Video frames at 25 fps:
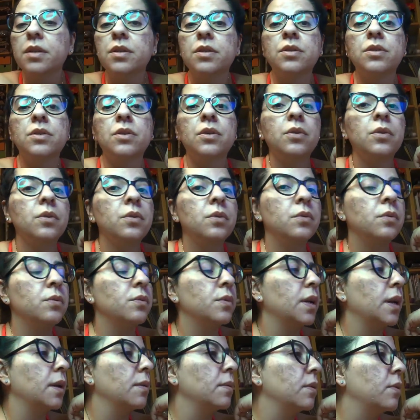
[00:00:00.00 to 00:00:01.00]
So
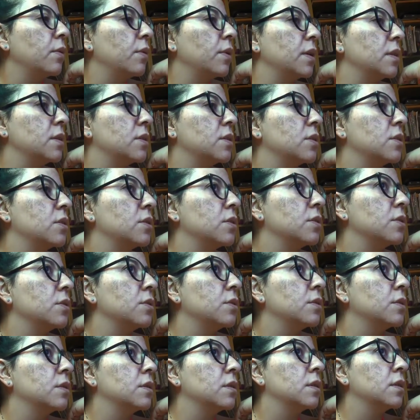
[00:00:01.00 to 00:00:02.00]
what I'm going to do
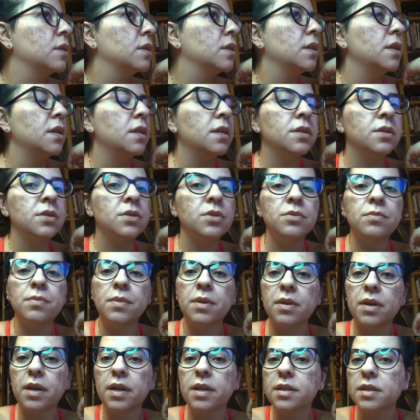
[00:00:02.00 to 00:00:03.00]
is zoom
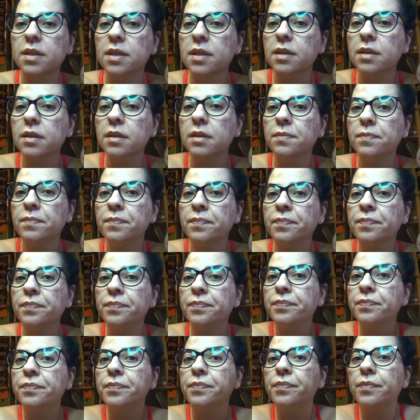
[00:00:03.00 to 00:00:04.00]
you guys in
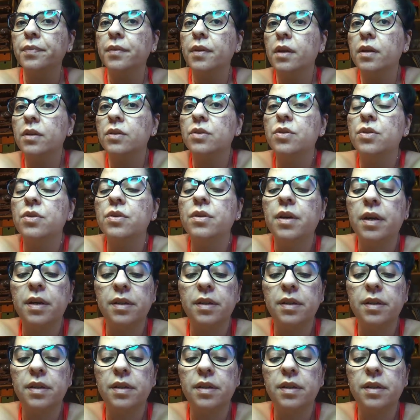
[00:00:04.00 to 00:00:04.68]
so you